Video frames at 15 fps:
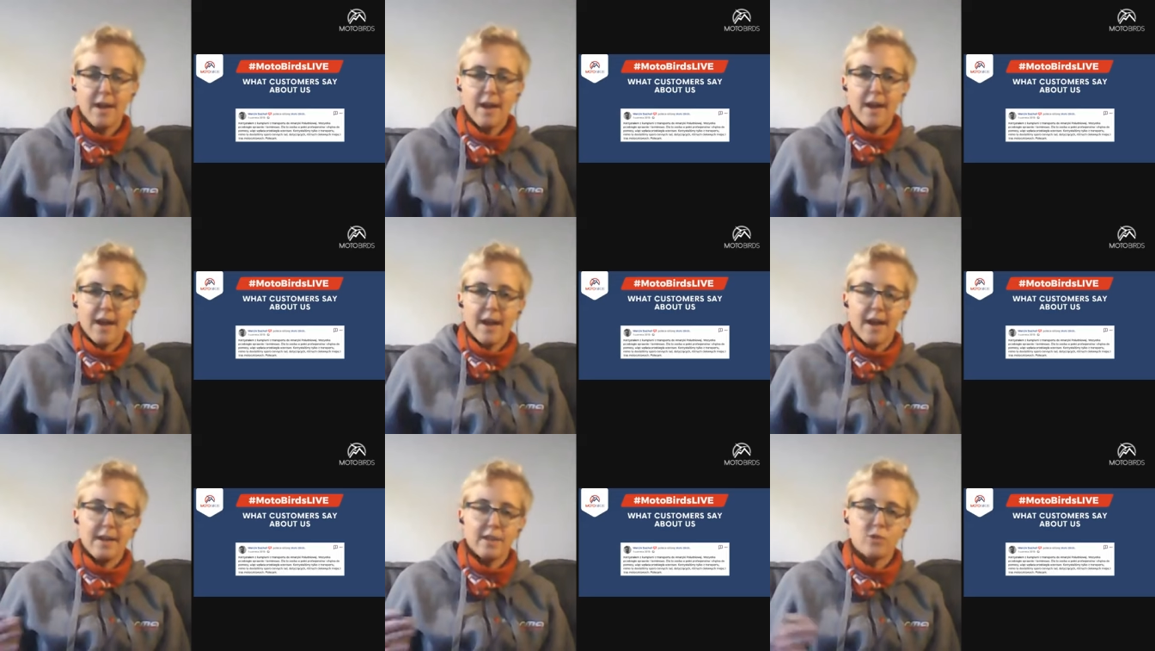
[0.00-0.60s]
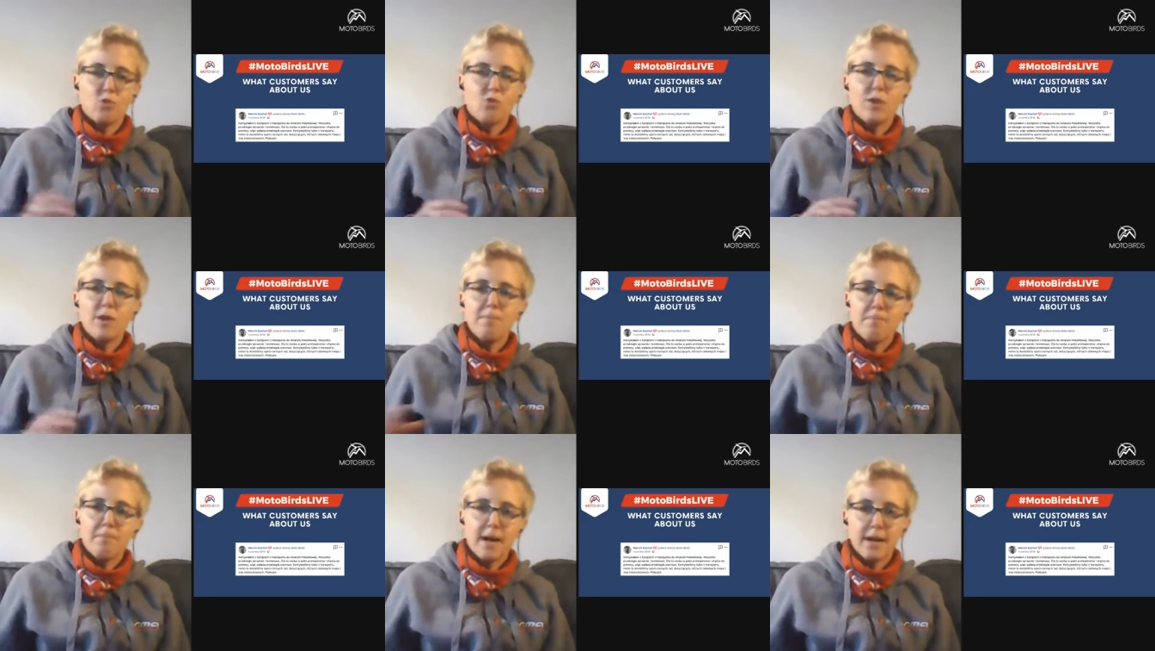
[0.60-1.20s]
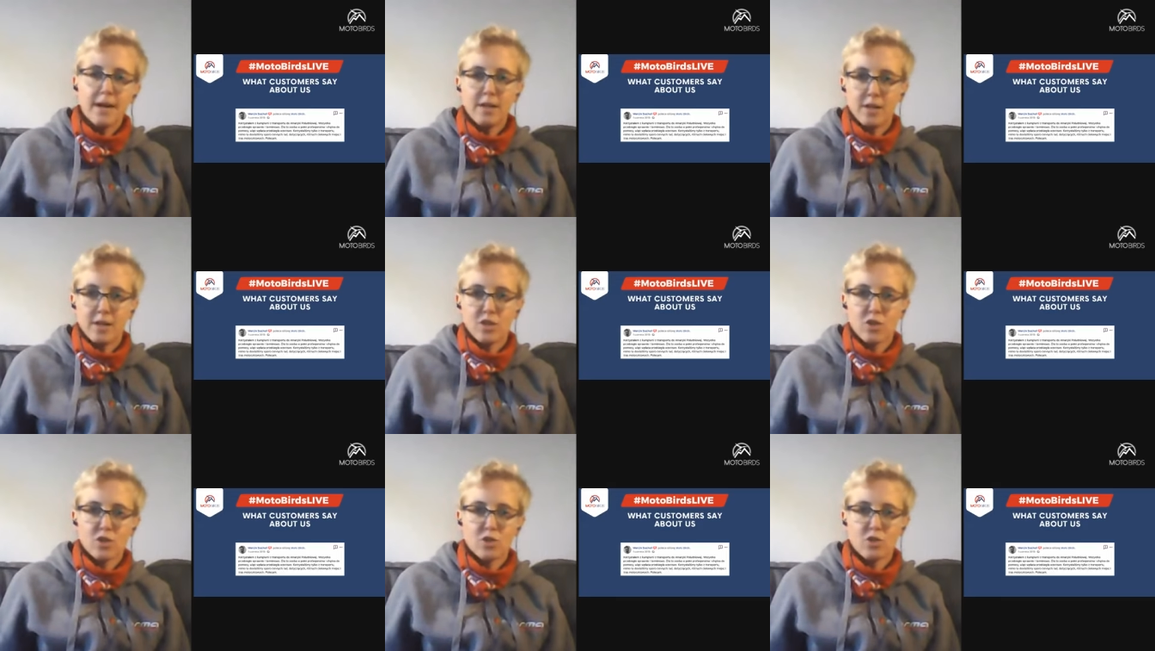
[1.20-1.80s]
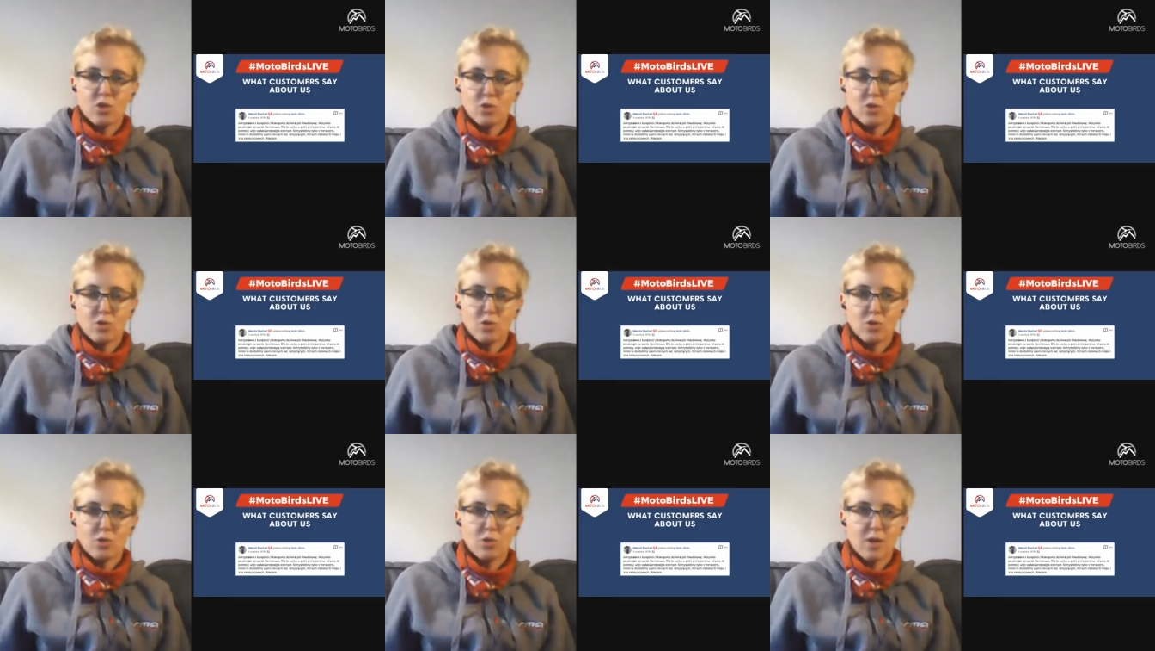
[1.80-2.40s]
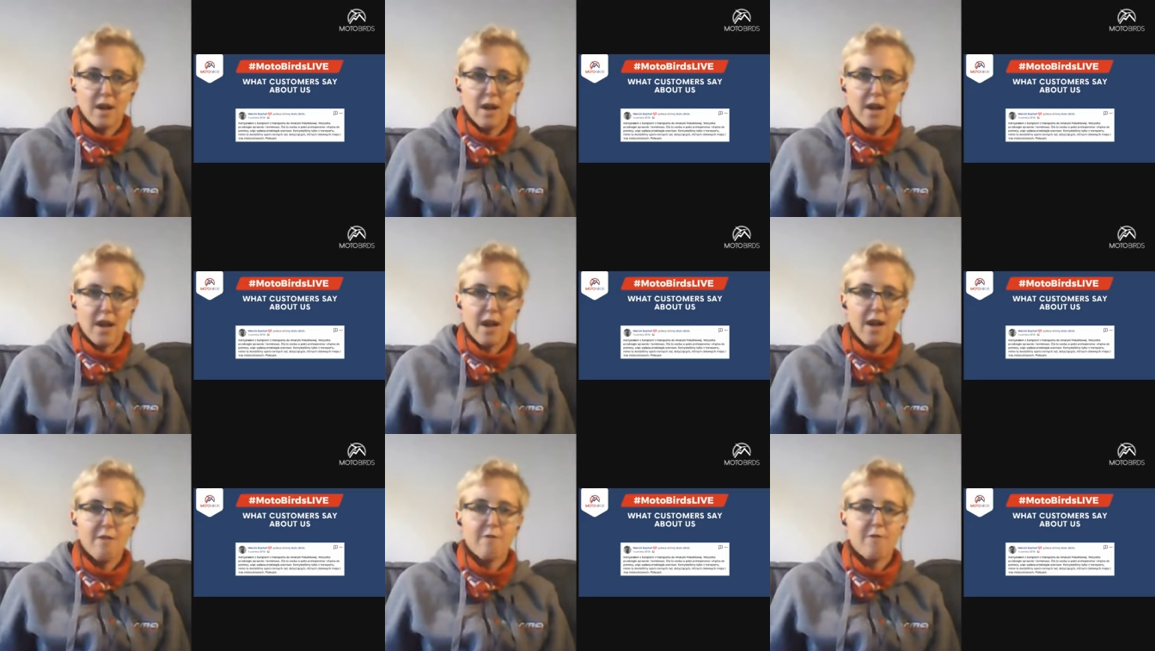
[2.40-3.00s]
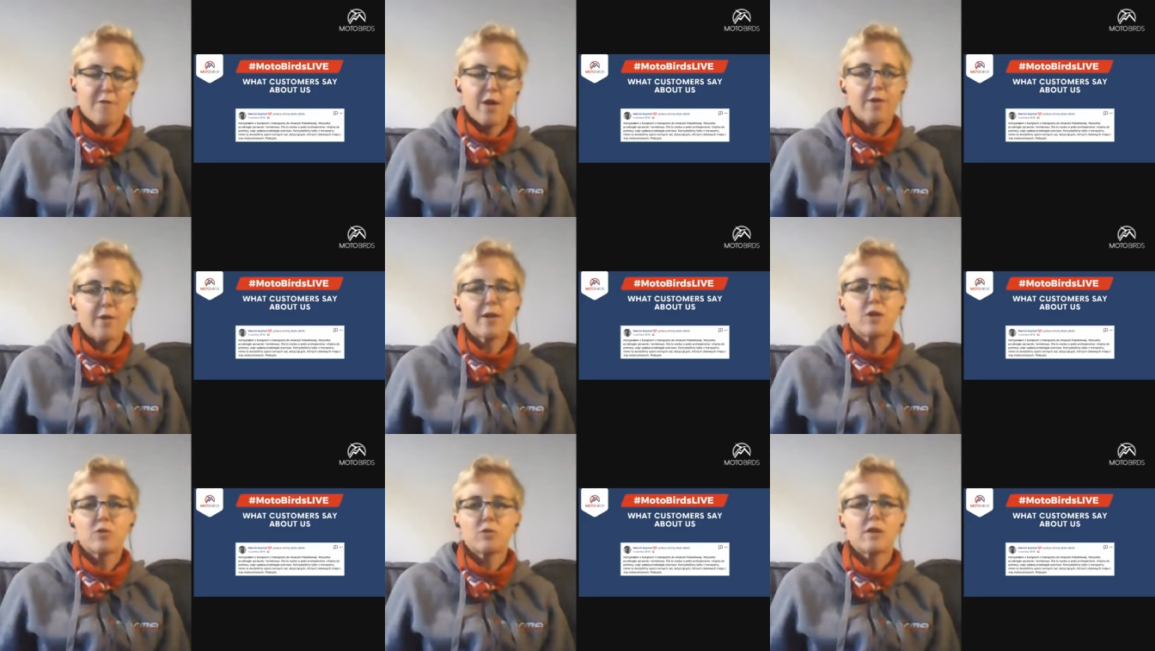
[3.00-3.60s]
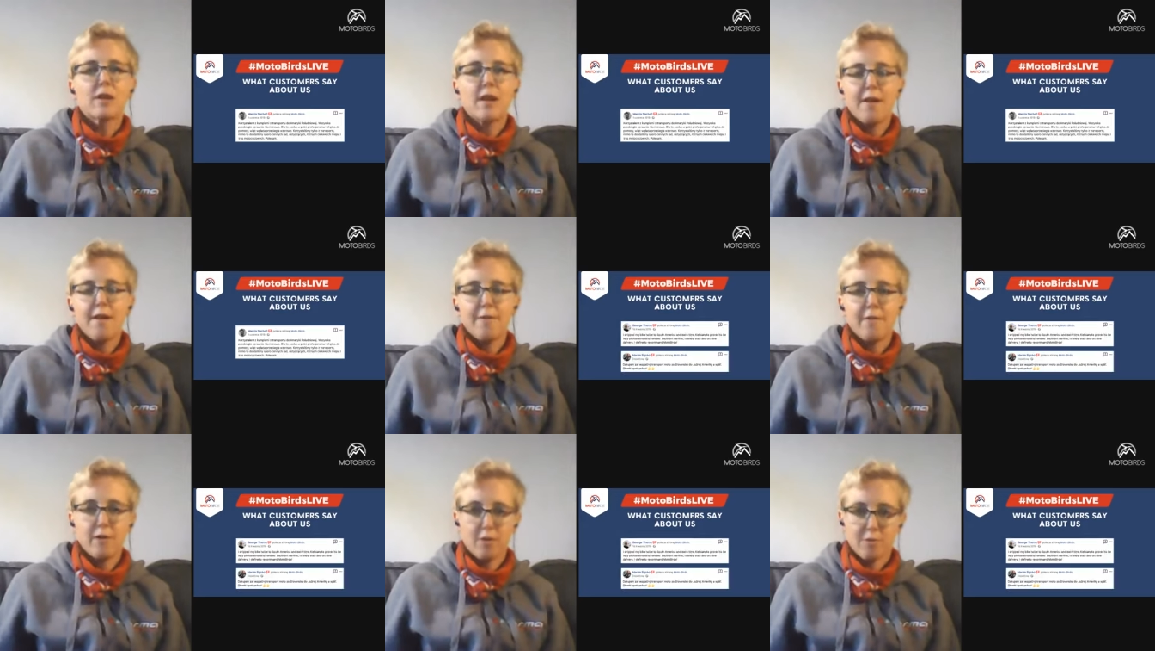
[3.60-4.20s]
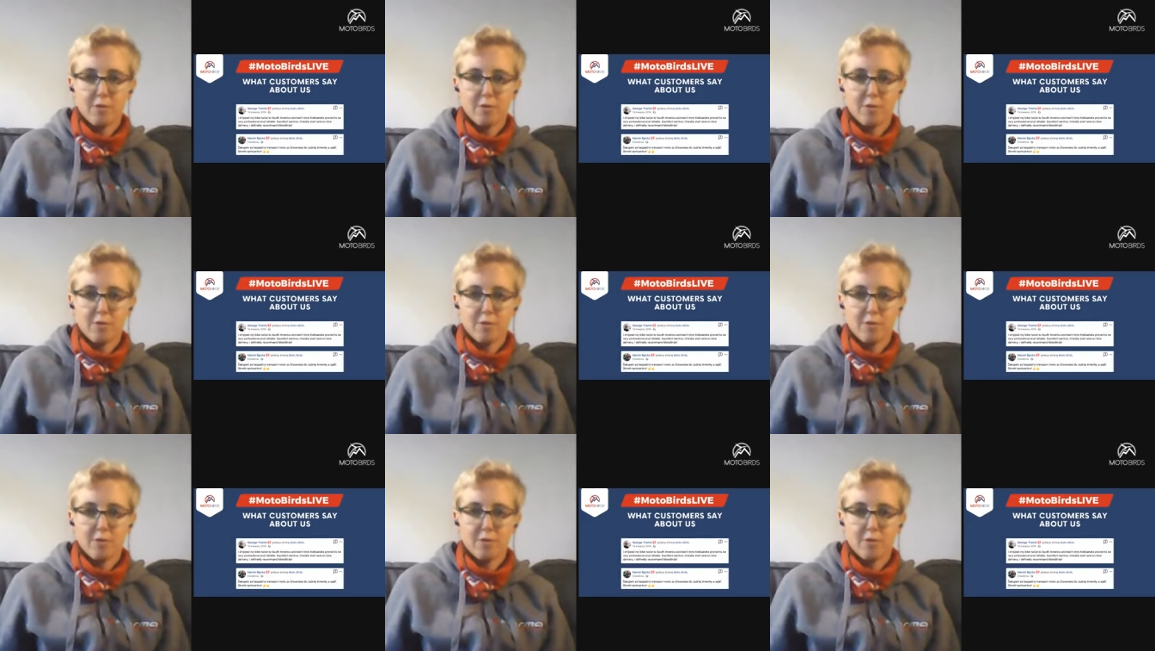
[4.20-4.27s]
And we managed to have very good level of